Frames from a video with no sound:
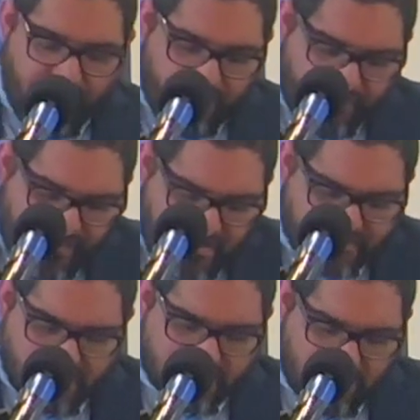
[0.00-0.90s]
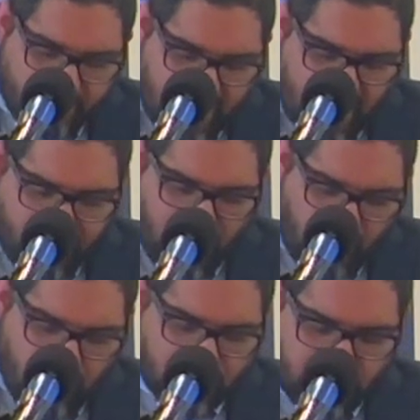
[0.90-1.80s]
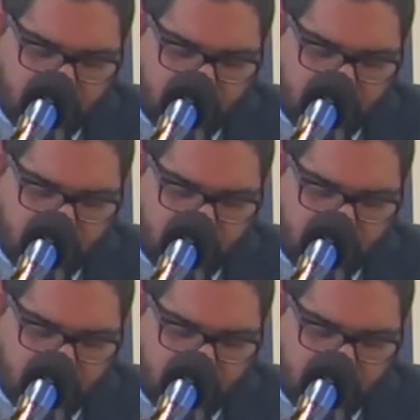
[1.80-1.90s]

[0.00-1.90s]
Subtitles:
this is the man that you should